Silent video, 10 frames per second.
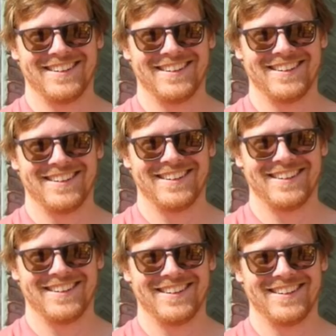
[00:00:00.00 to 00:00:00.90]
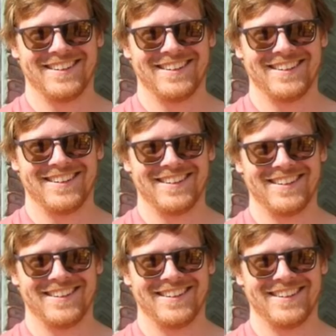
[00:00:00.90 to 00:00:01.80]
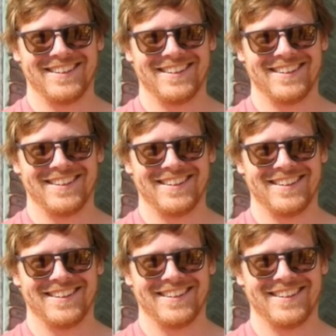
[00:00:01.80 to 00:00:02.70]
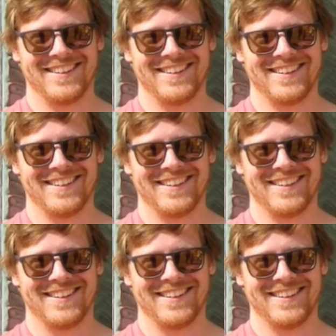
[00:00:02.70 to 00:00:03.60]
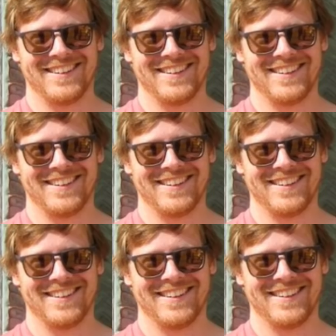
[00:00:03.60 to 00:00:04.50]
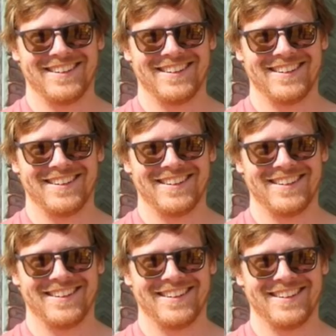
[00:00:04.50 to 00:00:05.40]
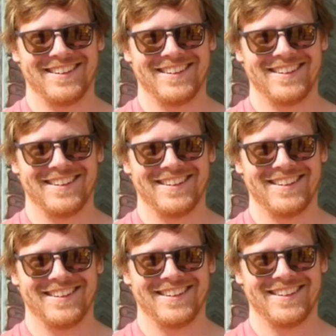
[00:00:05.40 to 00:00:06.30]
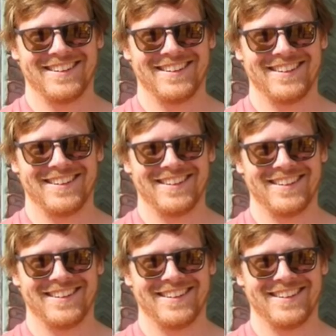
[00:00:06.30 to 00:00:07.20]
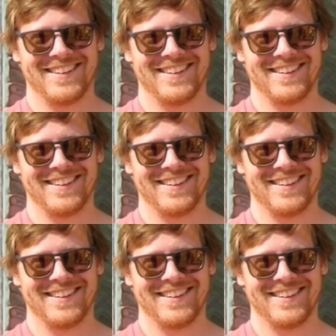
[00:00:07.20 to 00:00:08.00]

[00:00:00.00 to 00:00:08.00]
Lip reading: (silent)